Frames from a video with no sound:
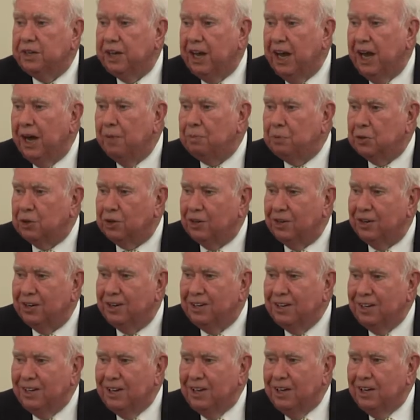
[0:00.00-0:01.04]
captured,
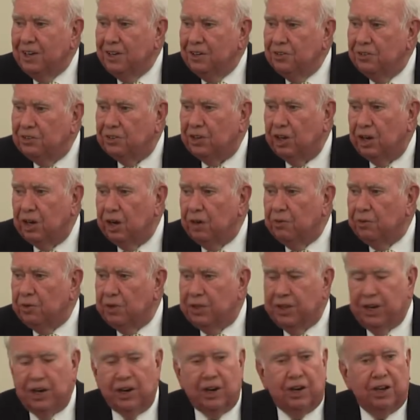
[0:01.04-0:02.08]
sent over
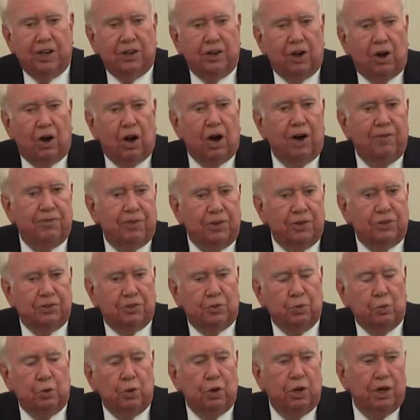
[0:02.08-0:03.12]
there to harvest
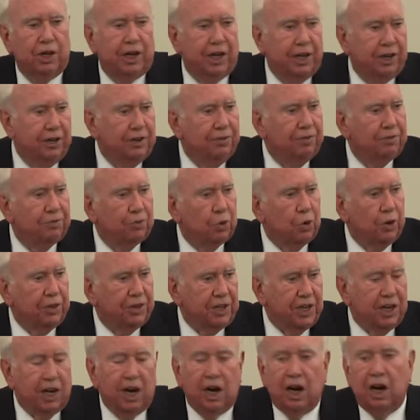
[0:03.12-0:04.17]
wood for
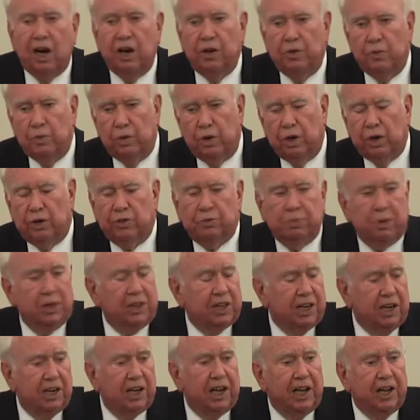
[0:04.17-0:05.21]
the ironworks. But
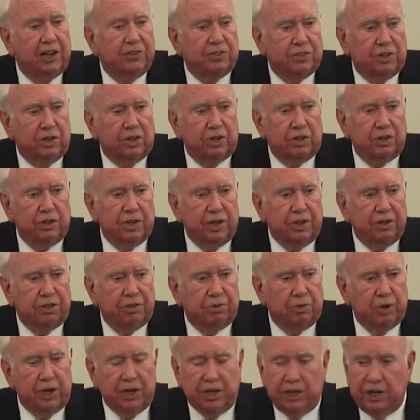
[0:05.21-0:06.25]
they lasted only
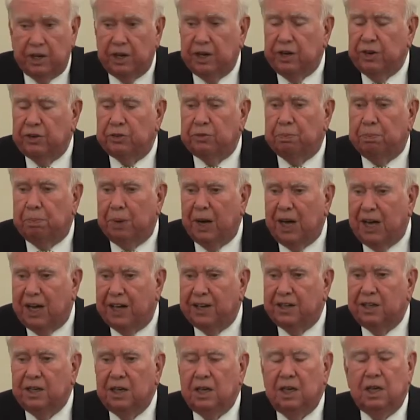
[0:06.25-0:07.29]
3 years.
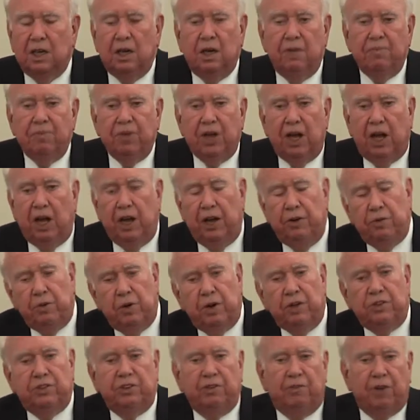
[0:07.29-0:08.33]
But
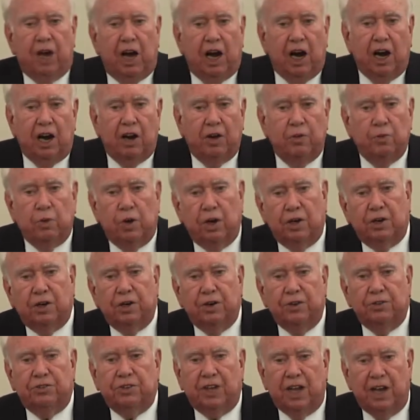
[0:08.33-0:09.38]
hundreds of
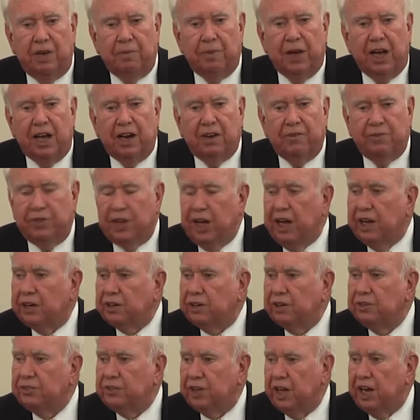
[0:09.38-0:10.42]
ironworkers came out of that,
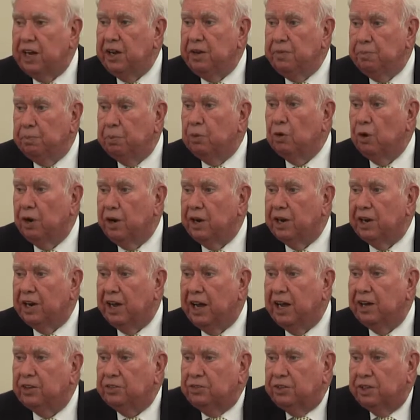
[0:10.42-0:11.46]
because they imported
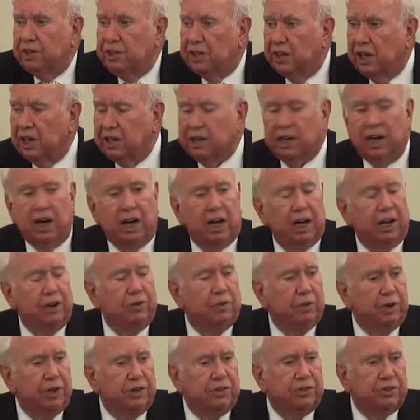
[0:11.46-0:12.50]
actually like
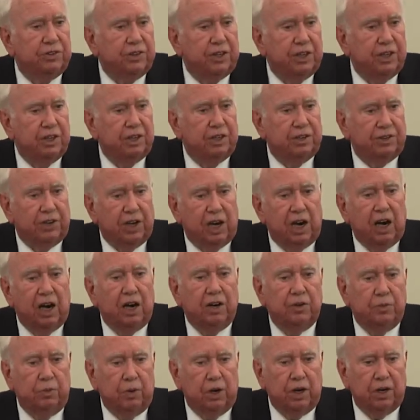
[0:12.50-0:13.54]
100 skilled
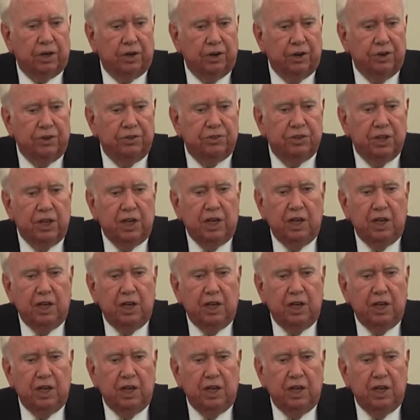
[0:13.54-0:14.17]
ironworkers.